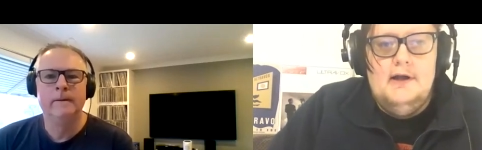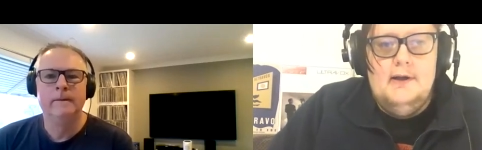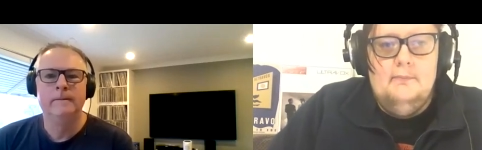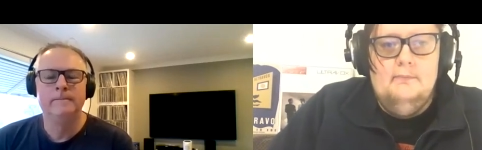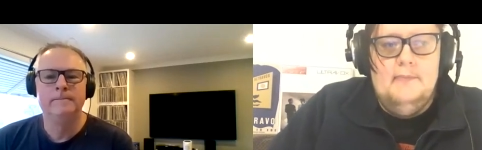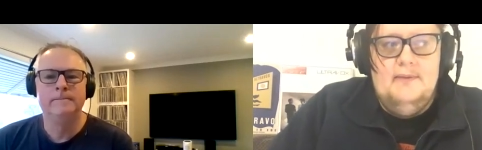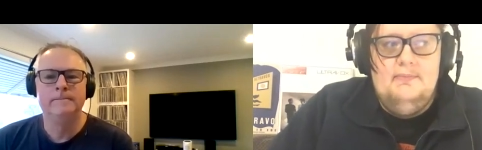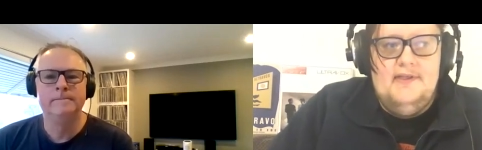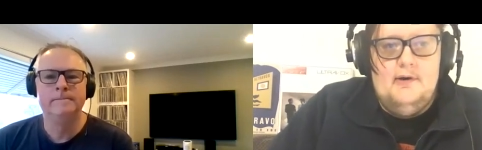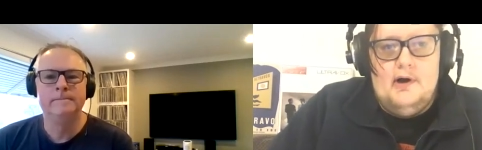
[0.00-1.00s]
Speaker 1: Um,
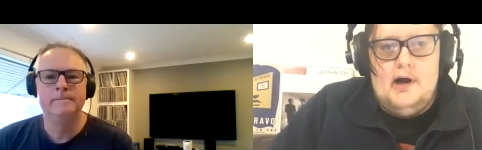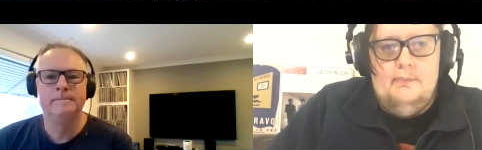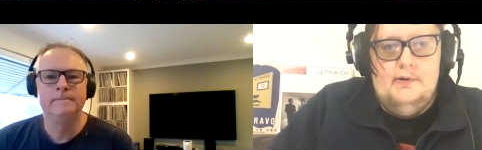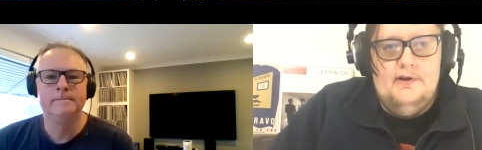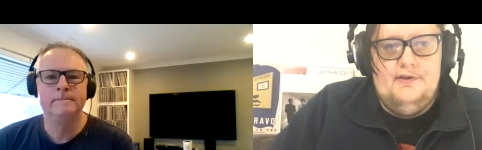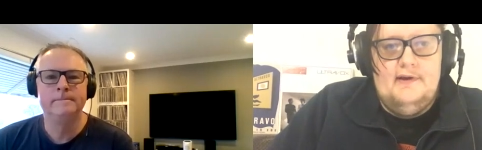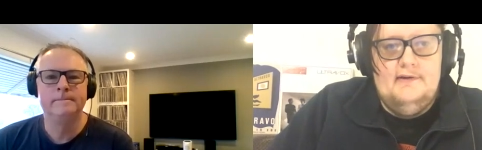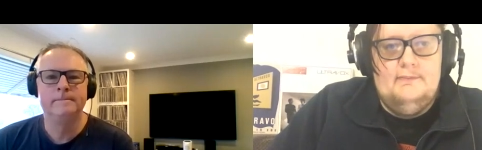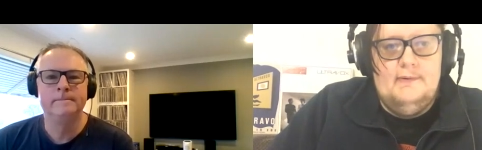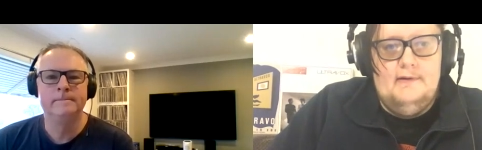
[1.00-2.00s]
maybe they know a couple of
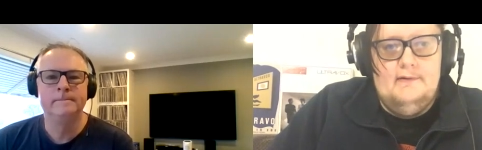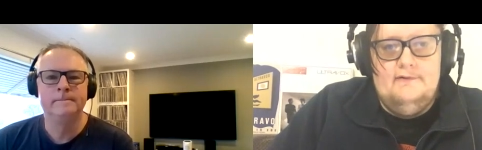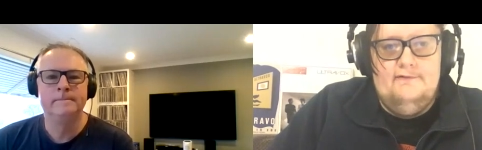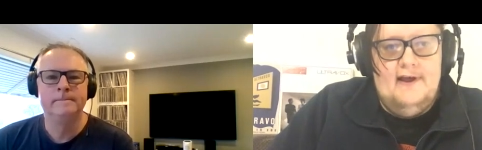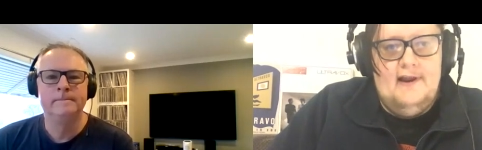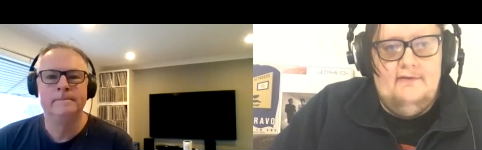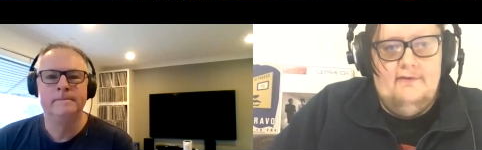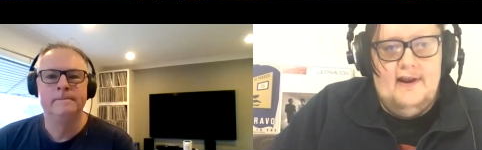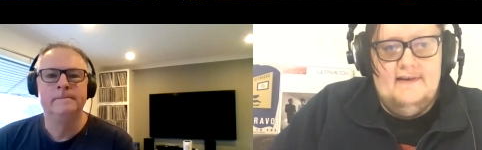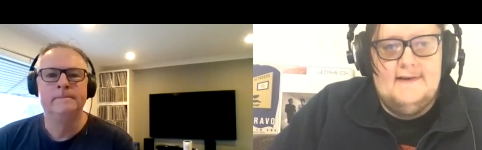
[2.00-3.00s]
things, but it's
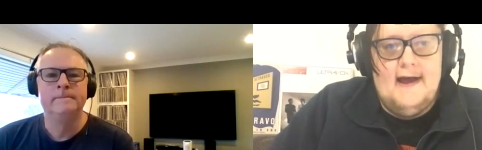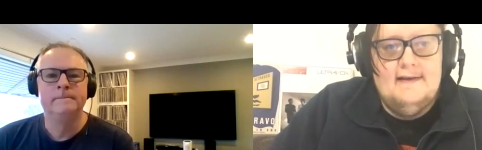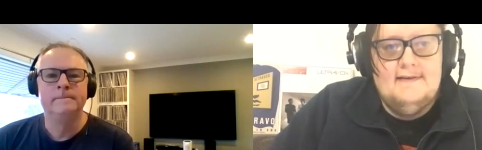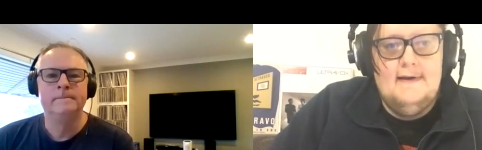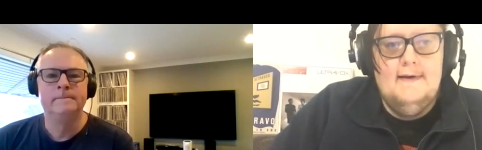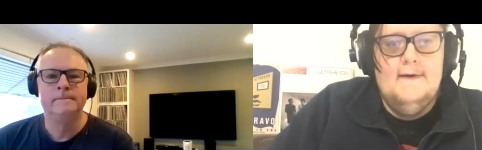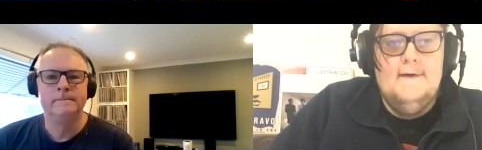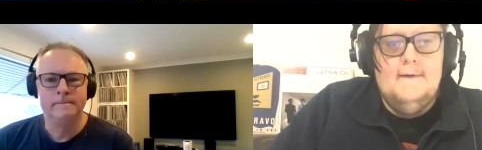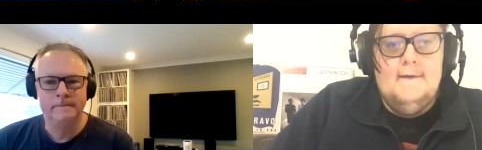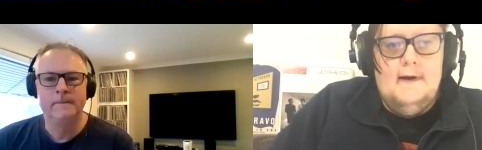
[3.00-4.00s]
very, very scatty.
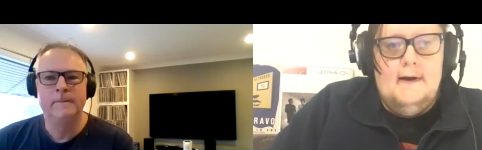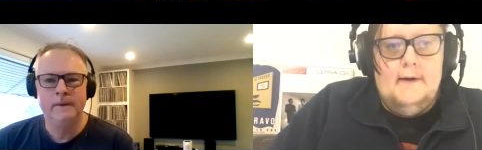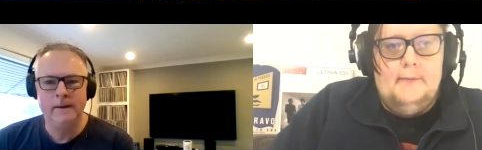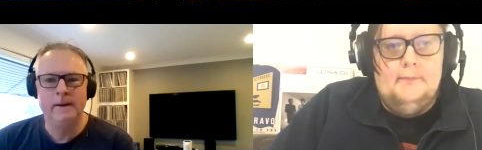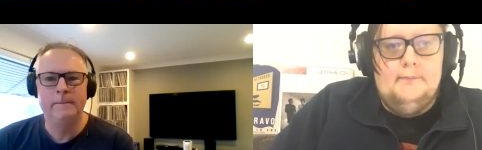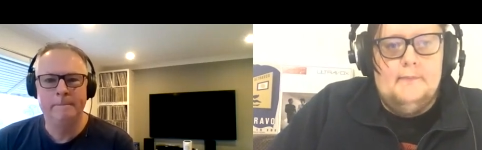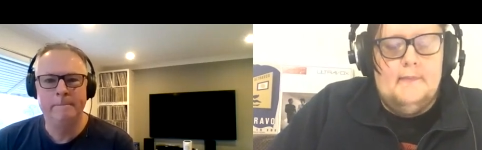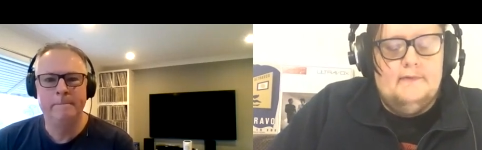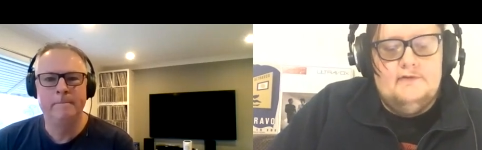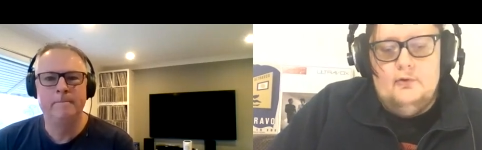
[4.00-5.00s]
Um, yeah.
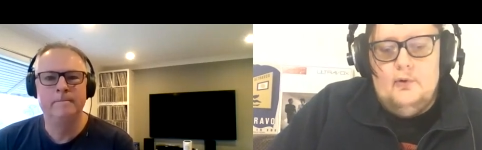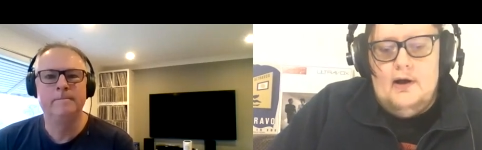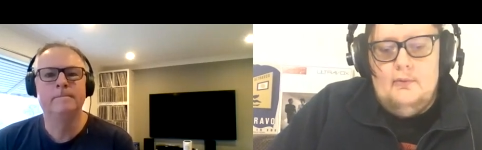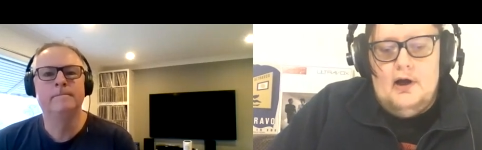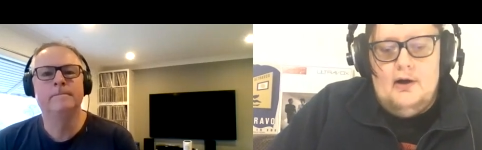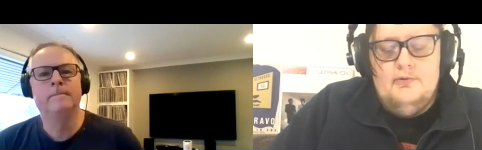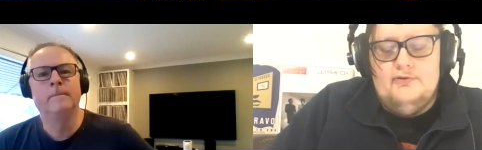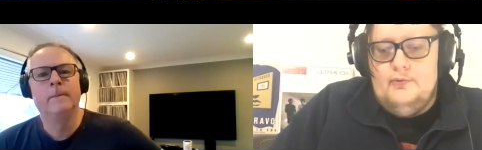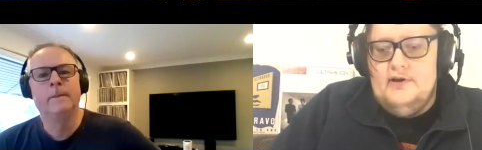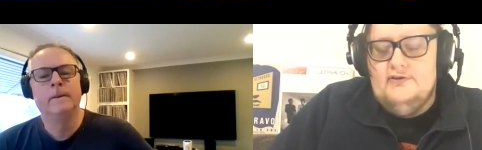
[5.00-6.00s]
So I, I
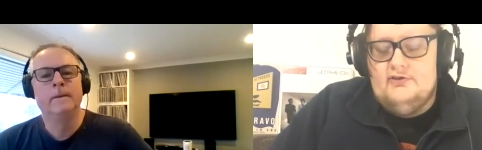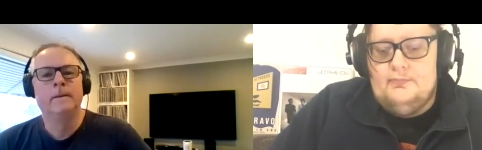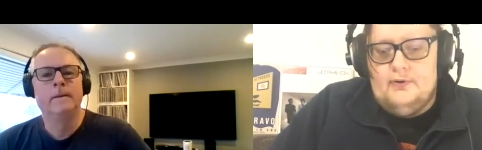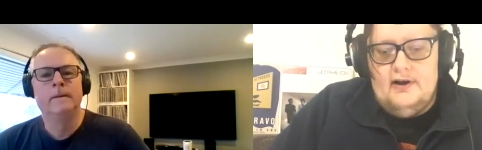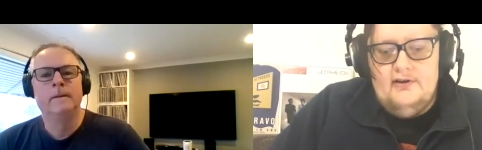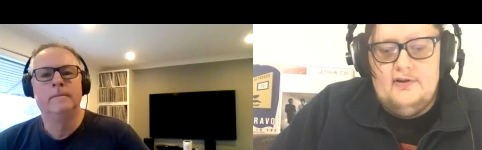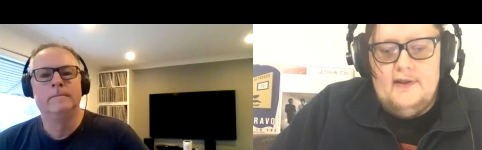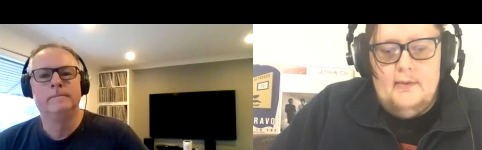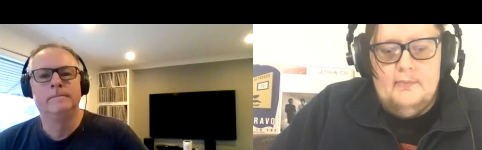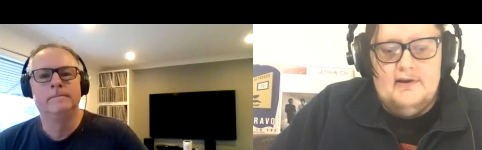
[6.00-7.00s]
was really
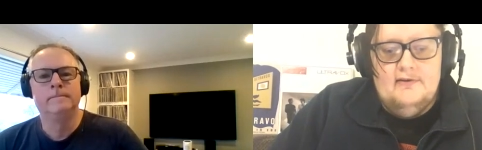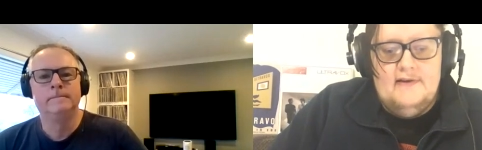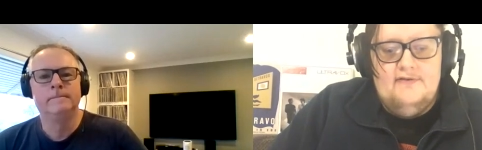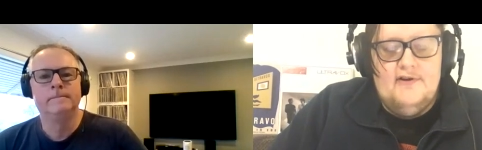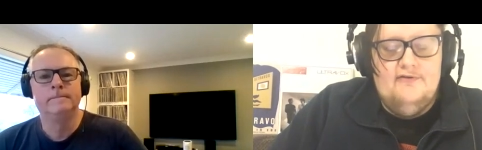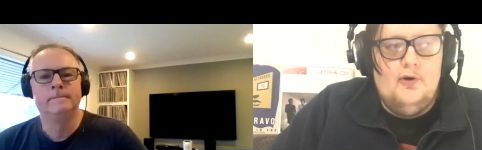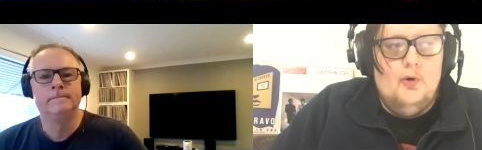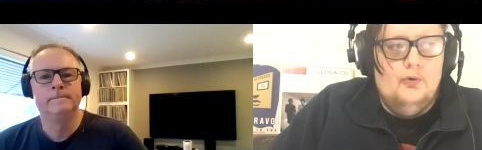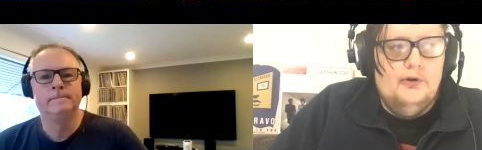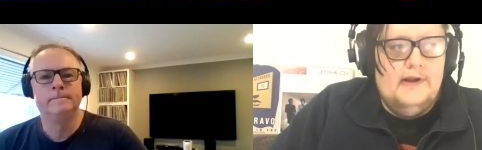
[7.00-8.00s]
surprised at that because even if
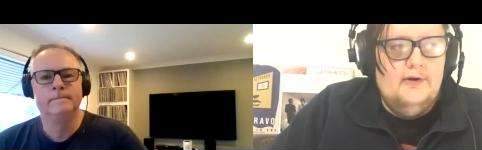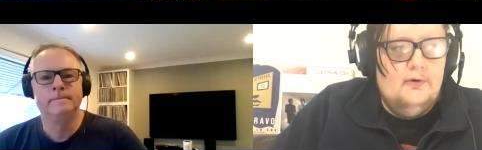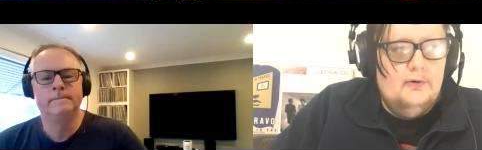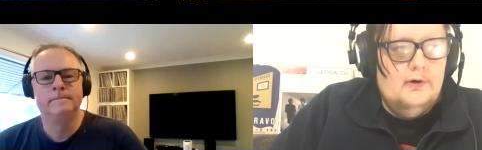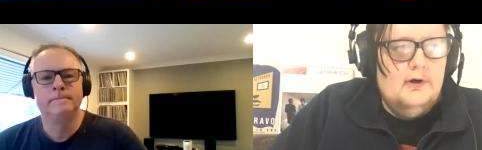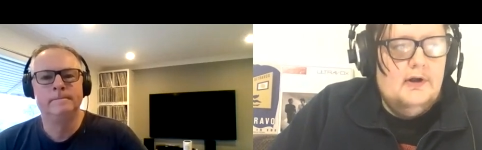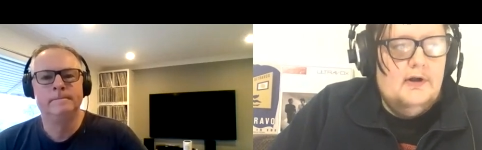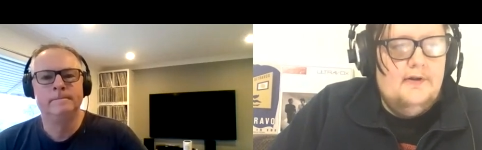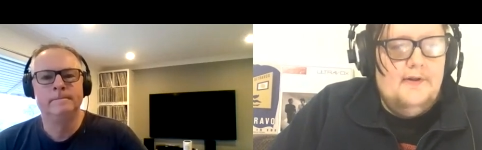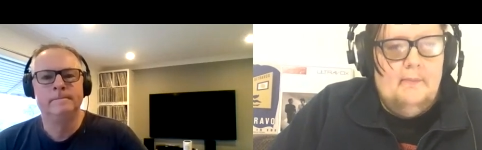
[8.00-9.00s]
you only know
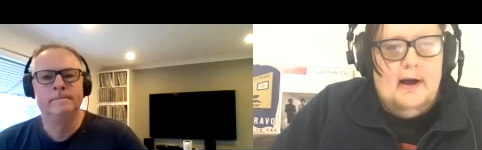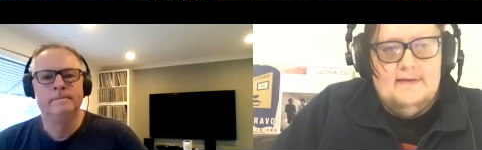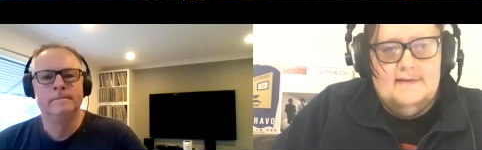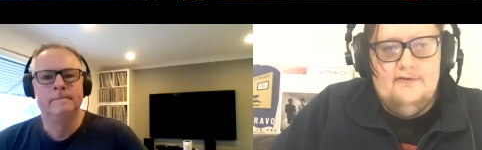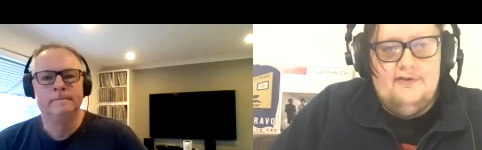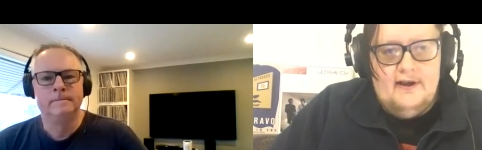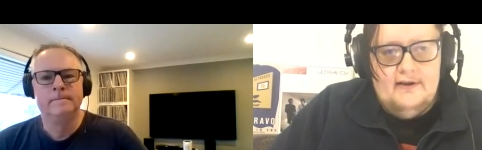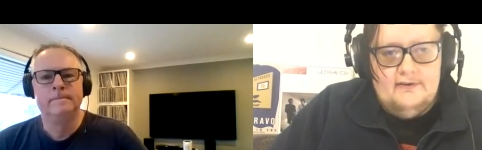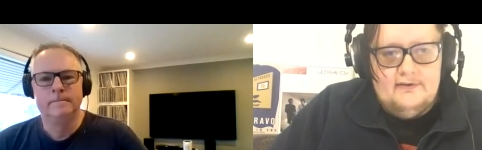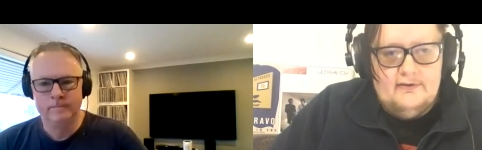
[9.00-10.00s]
the massive
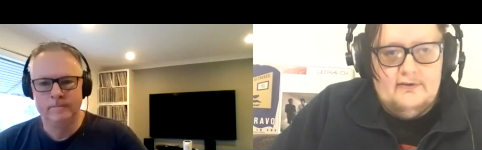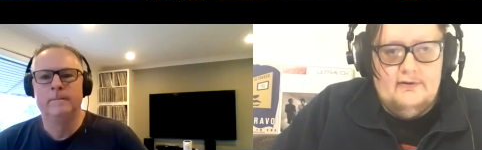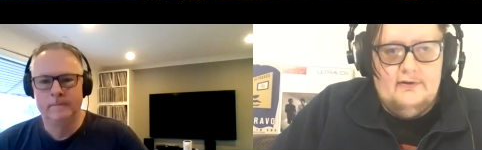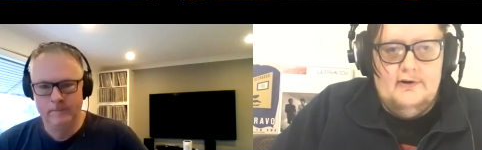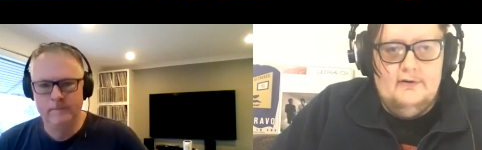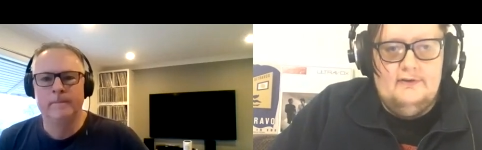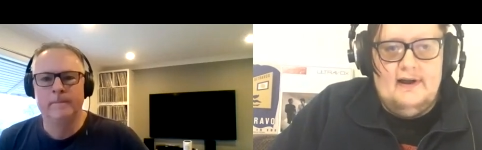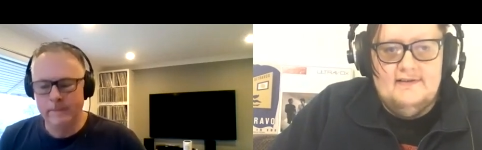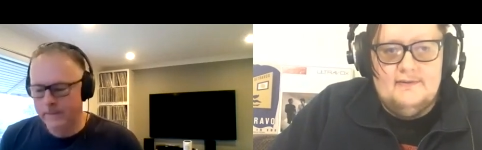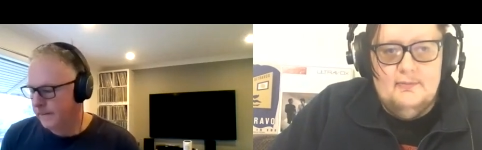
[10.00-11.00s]
hits, you know,
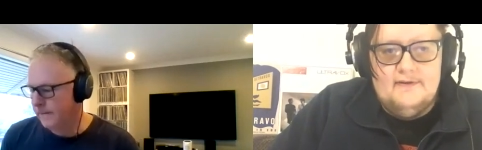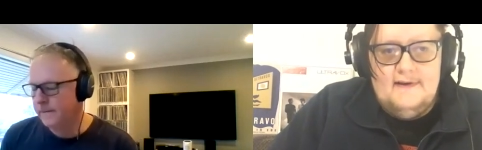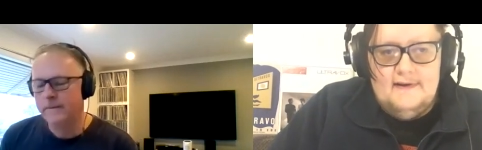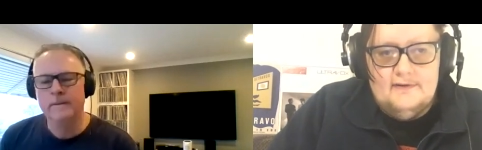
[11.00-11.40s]
Dancing with